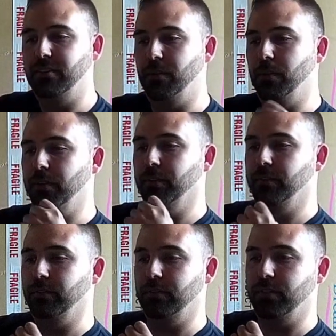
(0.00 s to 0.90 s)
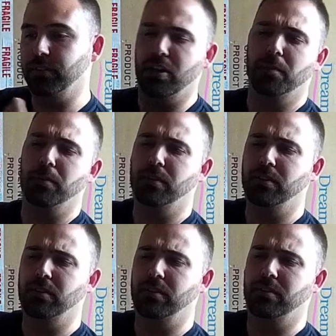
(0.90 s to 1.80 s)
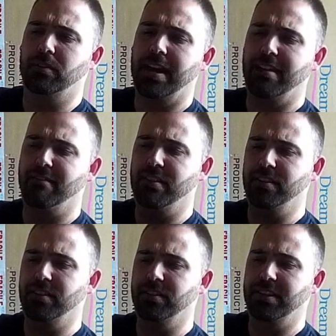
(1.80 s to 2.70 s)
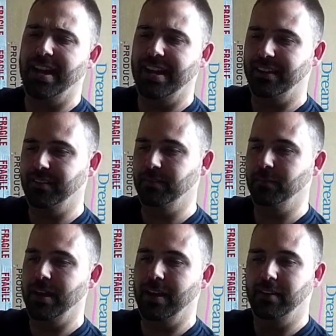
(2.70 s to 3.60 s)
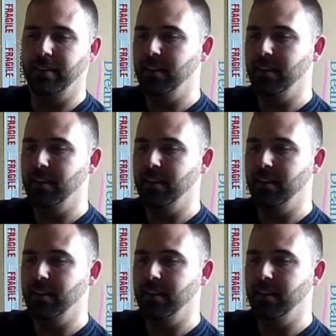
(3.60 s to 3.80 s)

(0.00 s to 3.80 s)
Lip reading: I want Simon and Gary and Dan and Matt